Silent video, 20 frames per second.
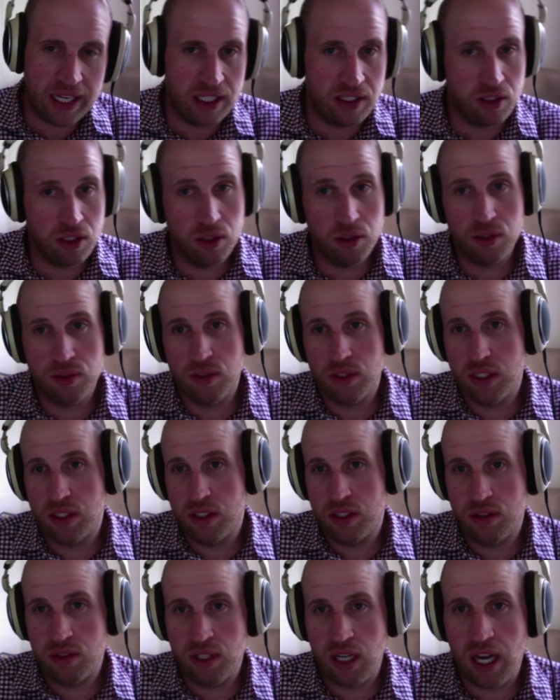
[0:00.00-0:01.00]
it's useful to
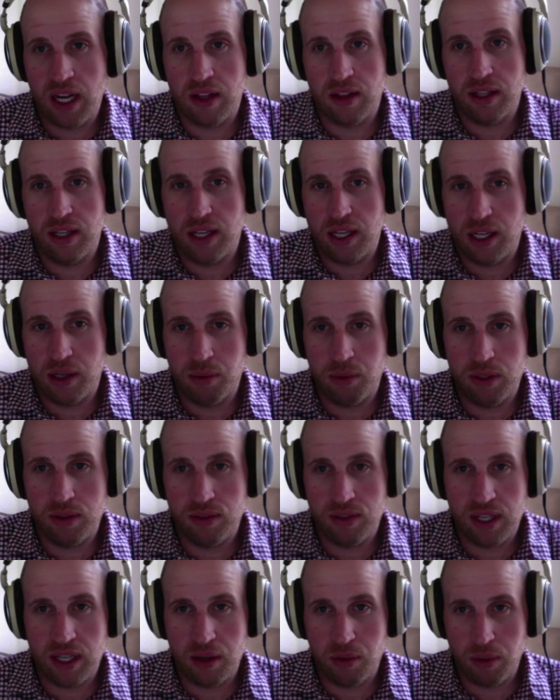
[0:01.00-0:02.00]
toggle it on when you've
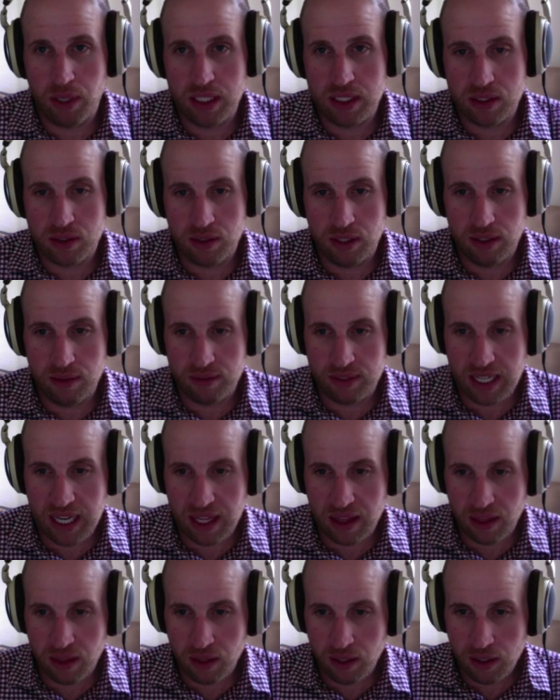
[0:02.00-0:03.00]
got a white screen of
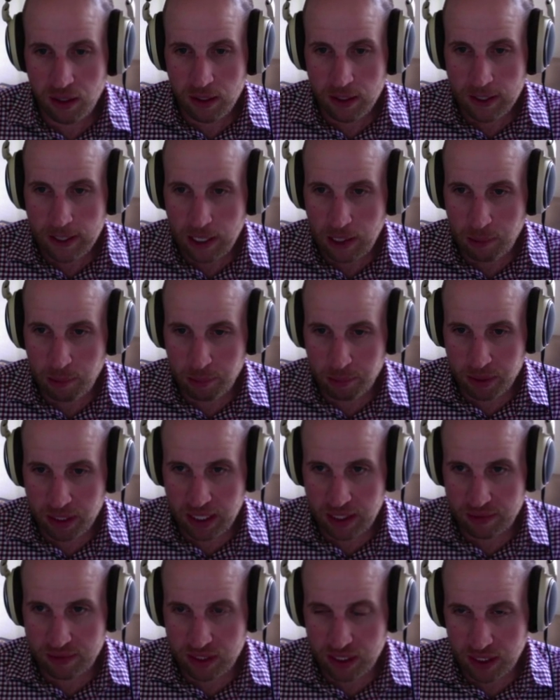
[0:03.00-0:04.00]
death. Um, I'm going to
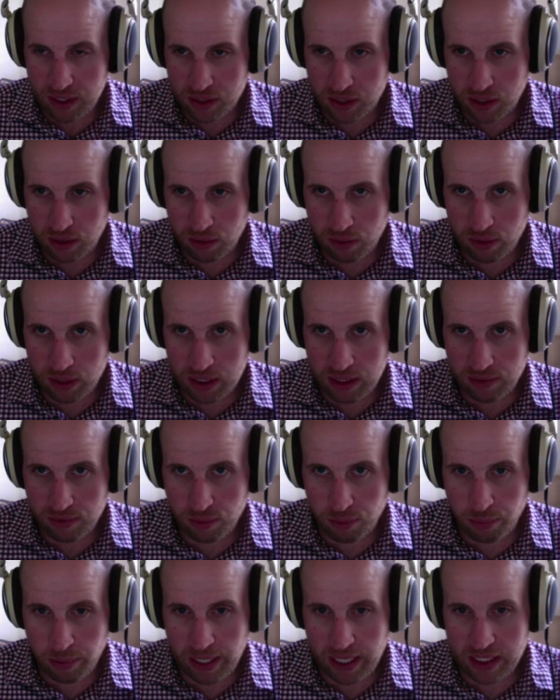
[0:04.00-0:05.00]
have to actually go to a
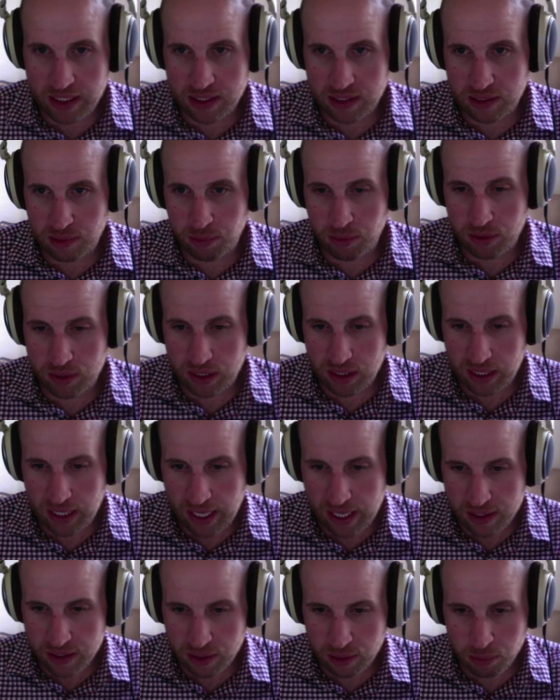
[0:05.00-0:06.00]
different page because I'm using a
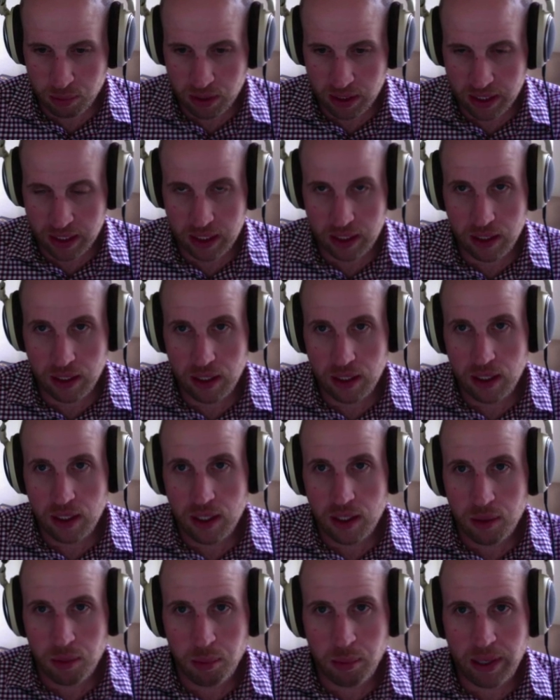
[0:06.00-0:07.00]
caching plugin.
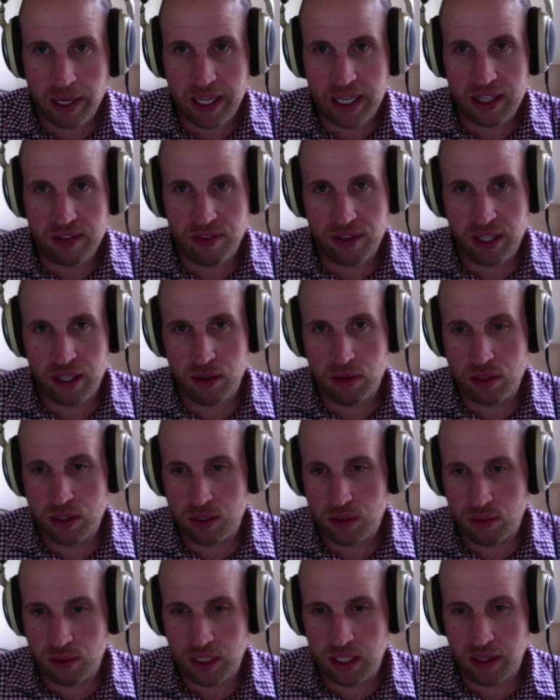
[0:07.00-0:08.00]
But if I go
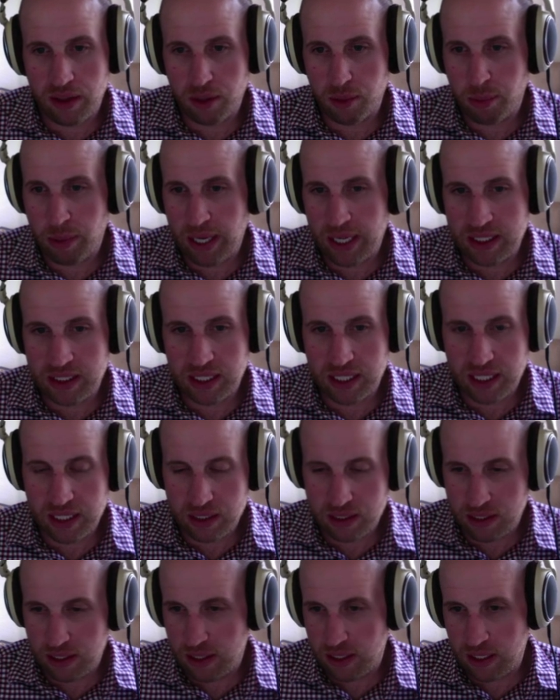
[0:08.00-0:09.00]
to another page, I can
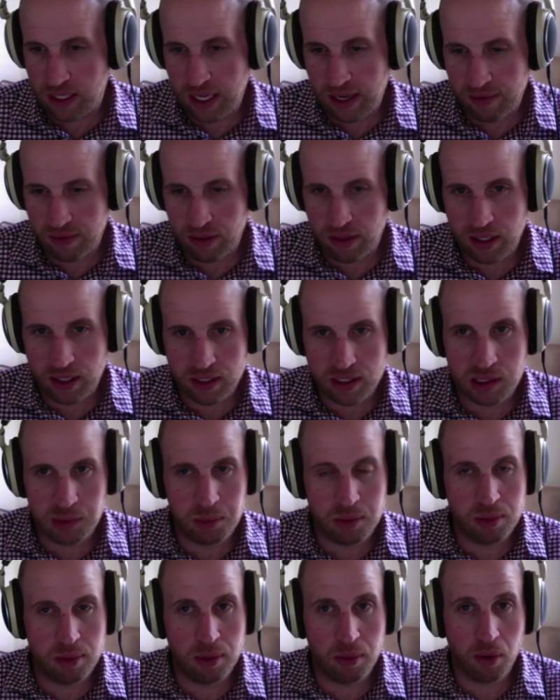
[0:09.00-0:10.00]
see that everything
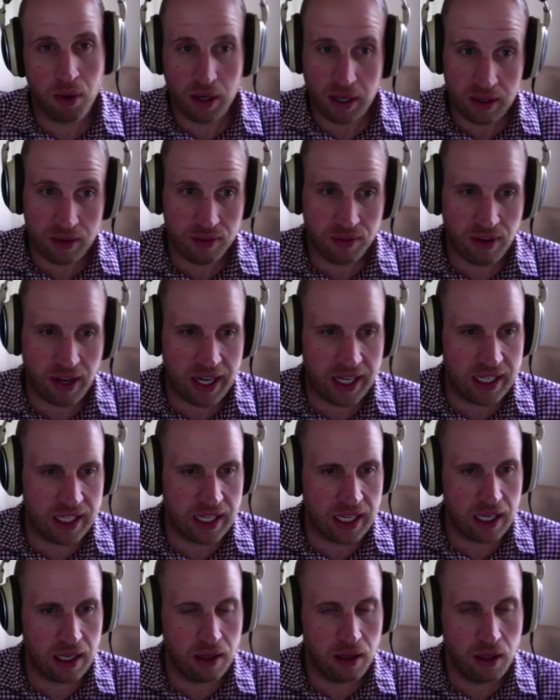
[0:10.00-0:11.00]
seems to be working fine
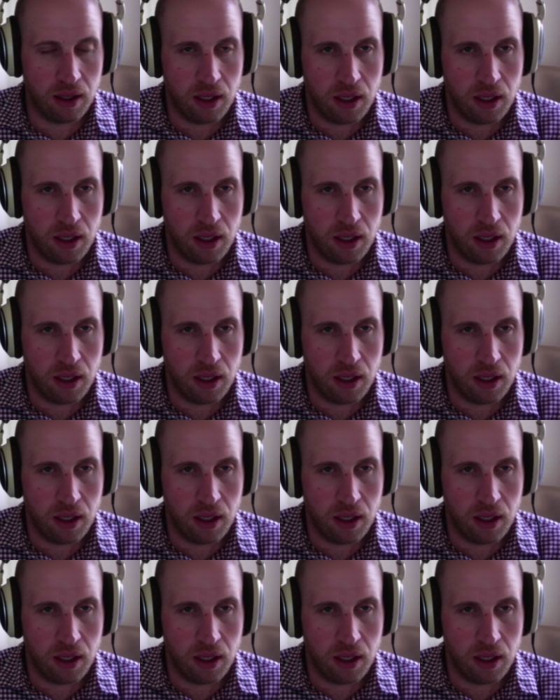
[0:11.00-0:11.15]
again.